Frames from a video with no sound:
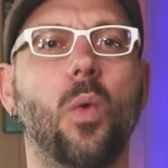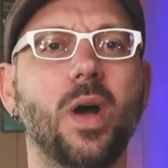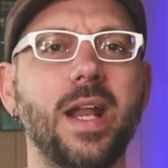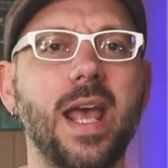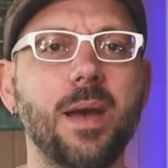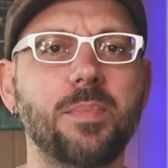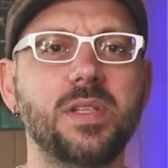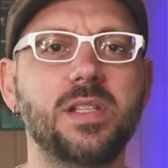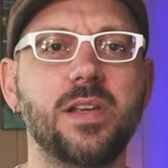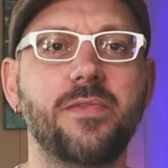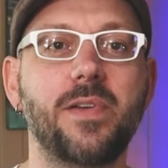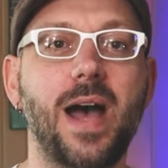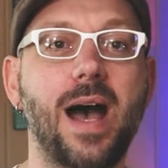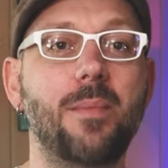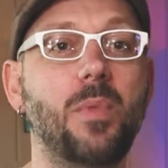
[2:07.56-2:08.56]
What happens
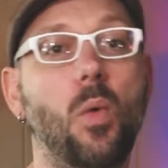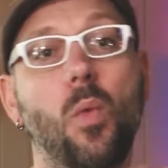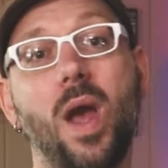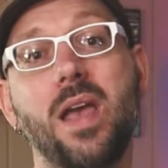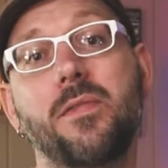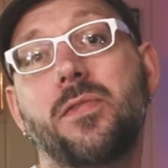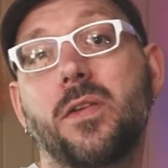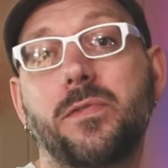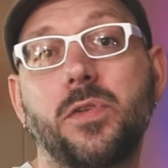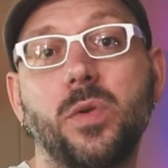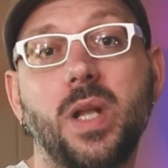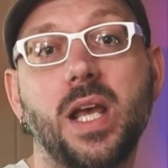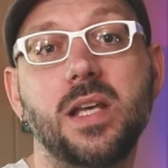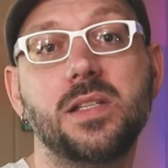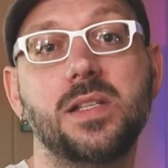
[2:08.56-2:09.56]
if I'm away for a
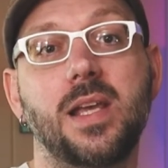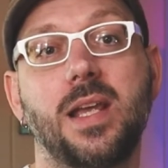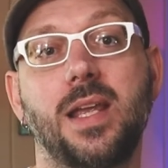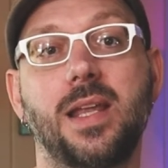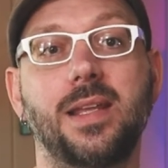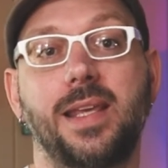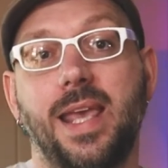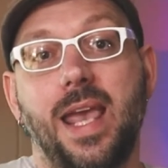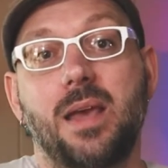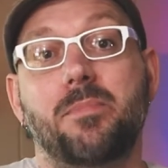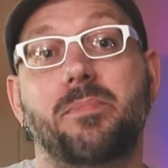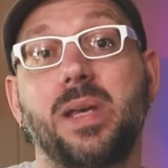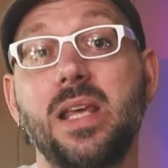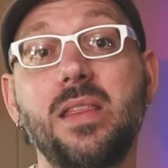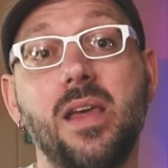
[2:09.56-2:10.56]
few days and
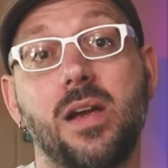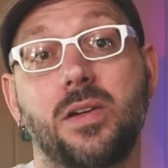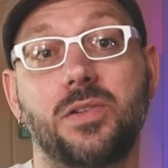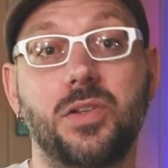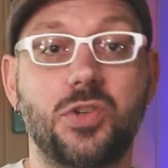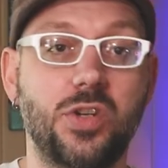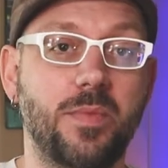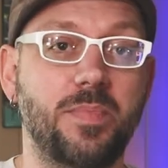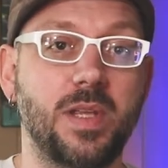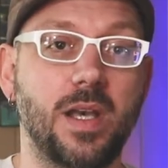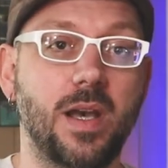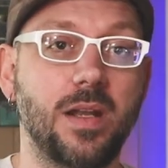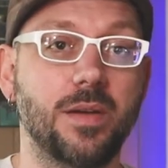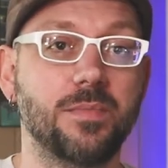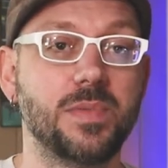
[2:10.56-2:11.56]
can't be there to ship
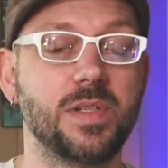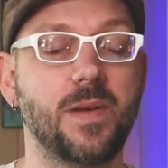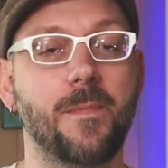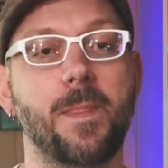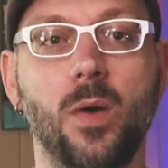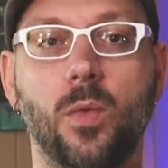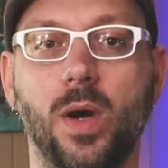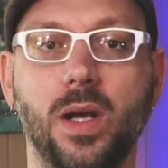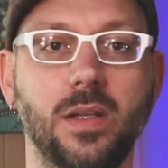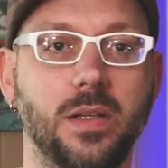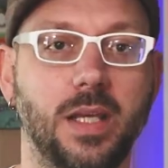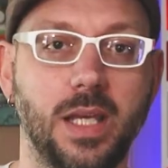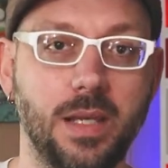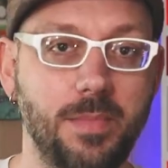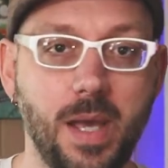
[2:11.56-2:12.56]
the items? Well,
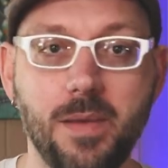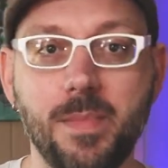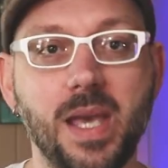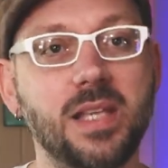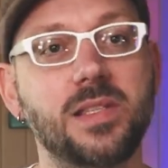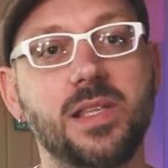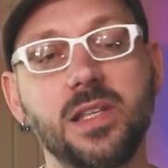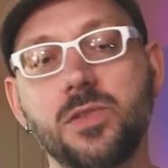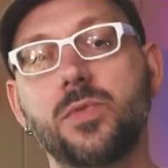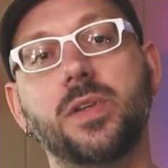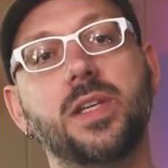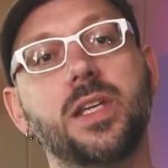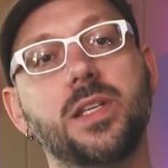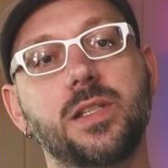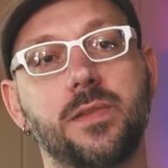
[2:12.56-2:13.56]
eBay makes this
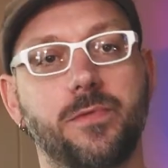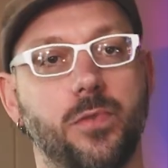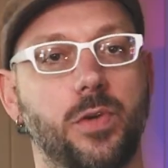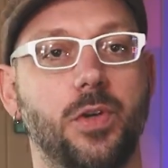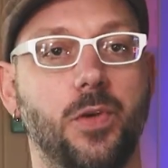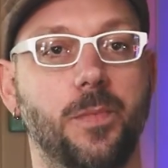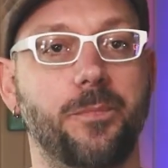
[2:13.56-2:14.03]
really easy for you.